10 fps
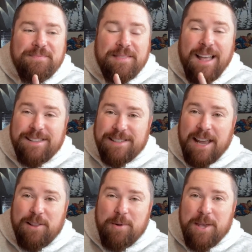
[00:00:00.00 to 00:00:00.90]
That's
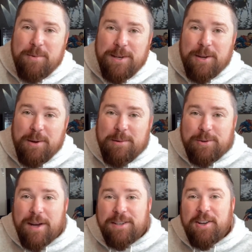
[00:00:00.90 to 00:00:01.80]
exactly what he would do. He would
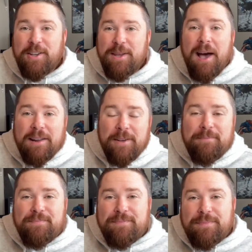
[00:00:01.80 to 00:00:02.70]
try to talk you out of
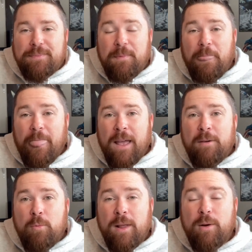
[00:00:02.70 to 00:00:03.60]
it.
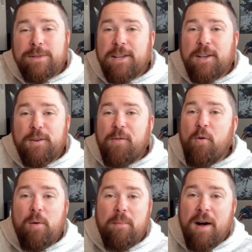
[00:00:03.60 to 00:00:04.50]
Well, it was a good
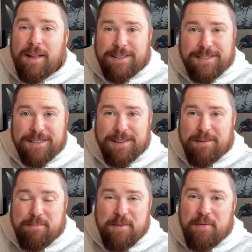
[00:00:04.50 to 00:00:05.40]
four months
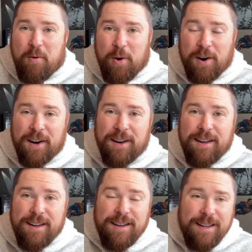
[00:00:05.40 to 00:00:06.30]
before,
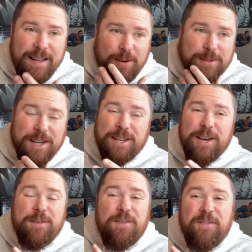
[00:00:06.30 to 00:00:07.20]
it was a
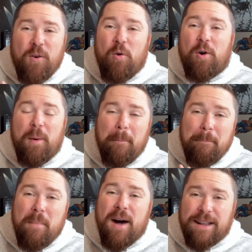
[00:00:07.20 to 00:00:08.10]
good four
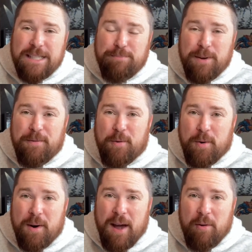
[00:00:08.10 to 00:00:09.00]
months
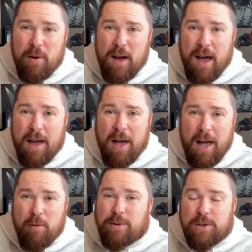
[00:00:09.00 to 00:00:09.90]
before I,
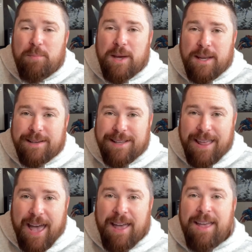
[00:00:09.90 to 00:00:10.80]
I was obedient to that.